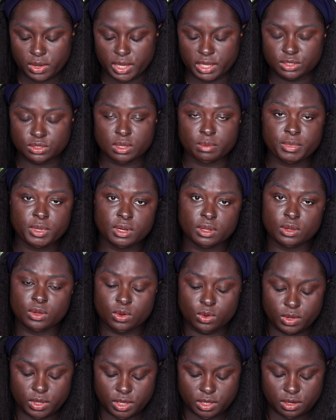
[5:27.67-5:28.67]
Okay, so I'm gonna
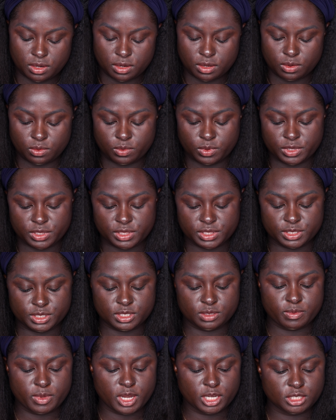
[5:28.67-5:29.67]
go in with the
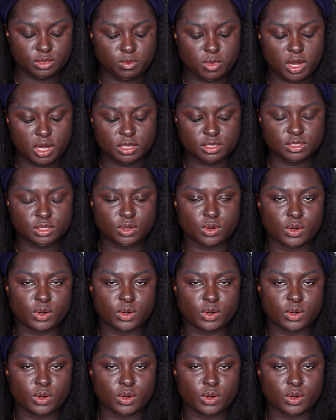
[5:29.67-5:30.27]
Smashbox